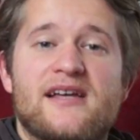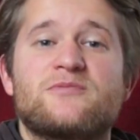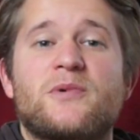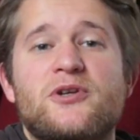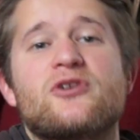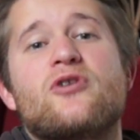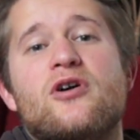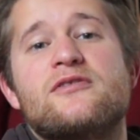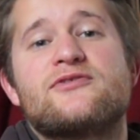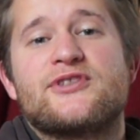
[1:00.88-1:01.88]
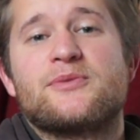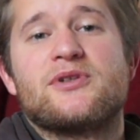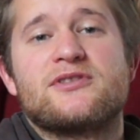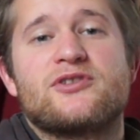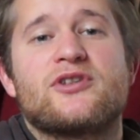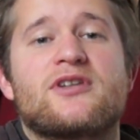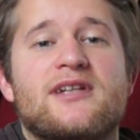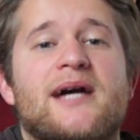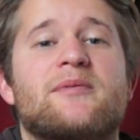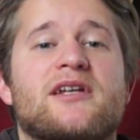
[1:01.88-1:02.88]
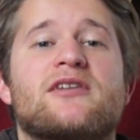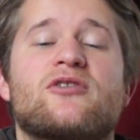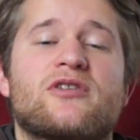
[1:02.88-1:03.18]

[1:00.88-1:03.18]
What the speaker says: Is what you're growing suitable to your climate and your